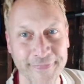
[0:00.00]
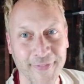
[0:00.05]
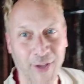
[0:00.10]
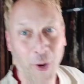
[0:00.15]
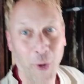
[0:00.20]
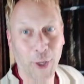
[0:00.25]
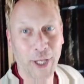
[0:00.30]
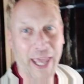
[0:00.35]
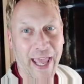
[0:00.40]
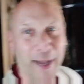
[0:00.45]

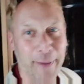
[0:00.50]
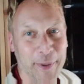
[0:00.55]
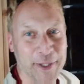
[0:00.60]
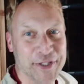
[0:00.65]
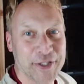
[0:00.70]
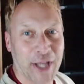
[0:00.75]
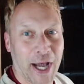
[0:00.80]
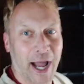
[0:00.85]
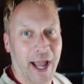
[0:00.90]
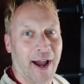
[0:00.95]
Old habits
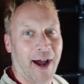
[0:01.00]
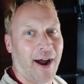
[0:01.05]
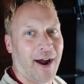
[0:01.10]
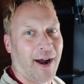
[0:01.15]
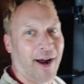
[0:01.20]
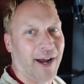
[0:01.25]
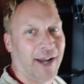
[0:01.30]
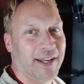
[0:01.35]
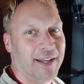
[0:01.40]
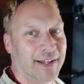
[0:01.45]
die
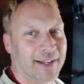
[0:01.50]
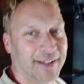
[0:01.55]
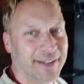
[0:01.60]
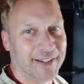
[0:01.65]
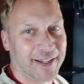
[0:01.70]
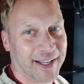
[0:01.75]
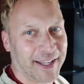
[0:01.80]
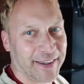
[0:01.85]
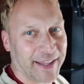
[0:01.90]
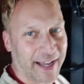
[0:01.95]
hard.
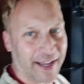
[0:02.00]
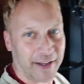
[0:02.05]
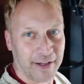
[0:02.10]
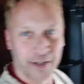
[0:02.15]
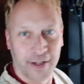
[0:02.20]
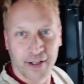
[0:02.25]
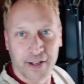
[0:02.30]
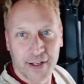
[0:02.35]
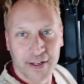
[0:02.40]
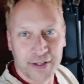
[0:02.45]
Look at that.
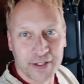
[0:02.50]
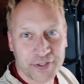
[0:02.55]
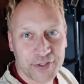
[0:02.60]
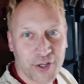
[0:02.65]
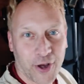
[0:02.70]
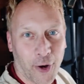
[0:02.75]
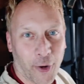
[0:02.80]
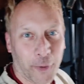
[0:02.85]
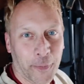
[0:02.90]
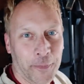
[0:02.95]

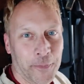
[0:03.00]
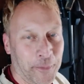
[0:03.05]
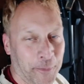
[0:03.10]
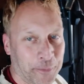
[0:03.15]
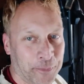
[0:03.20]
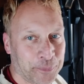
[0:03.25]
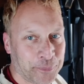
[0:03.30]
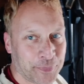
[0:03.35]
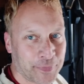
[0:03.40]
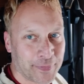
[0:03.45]
So
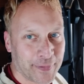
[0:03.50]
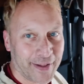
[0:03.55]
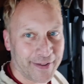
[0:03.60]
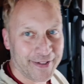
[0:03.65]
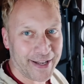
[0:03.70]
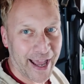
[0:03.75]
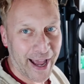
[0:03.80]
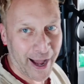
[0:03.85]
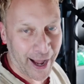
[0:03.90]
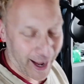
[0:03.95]

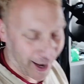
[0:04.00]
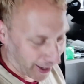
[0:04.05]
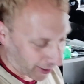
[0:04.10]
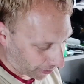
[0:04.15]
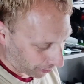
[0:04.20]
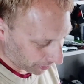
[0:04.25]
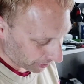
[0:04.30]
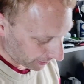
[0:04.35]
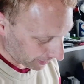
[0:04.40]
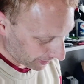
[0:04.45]

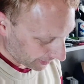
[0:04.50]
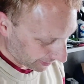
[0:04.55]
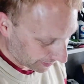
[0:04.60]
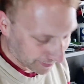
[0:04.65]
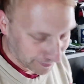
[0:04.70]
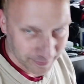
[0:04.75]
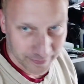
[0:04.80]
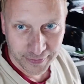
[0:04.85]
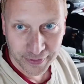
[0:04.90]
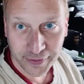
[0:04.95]
now
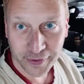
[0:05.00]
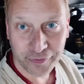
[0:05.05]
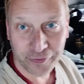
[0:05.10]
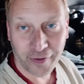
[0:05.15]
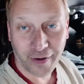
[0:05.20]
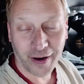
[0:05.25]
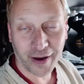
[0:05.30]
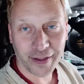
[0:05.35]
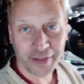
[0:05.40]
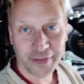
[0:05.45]
the
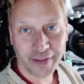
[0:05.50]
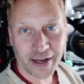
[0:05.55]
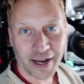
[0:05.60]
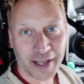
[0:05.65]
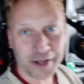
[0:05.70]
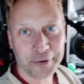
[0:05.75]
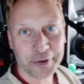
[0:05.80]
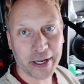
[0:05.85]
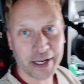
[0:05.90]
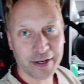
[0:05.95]
fun that I
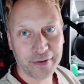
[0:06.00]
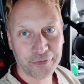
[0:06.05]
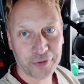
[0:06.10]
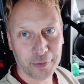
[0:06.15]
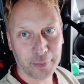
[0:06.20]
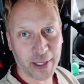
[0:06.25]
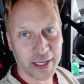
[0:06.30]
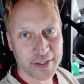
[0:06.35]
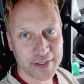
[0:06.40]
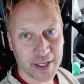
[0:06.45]
created for
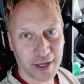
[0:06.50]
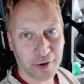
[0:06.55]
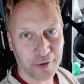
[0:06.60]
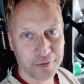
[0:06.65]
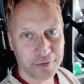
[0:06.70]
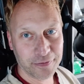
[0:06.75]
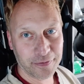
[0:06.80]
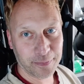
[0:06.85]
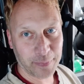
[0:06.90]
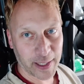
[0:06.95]

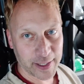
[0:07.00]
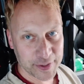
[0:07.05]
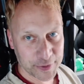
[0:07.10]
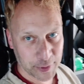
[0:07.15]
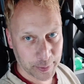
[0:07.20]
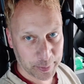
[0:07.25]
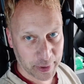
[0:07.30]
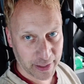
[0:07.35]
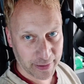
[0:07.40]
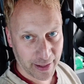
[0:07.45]
myself by
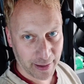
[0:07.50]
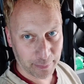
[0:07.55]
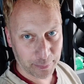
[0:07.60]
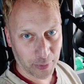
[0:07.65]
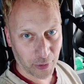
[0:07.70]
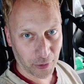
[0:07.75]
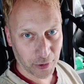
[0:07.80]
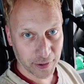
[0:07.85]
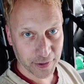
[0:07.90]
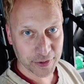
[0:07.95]
stripping that
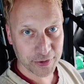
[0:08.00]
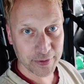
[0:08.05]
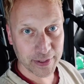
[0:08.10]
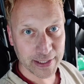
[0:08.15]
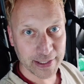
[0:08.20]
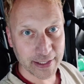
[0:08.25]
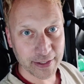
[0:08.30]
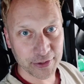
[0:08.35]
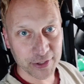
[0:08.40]
bolt is really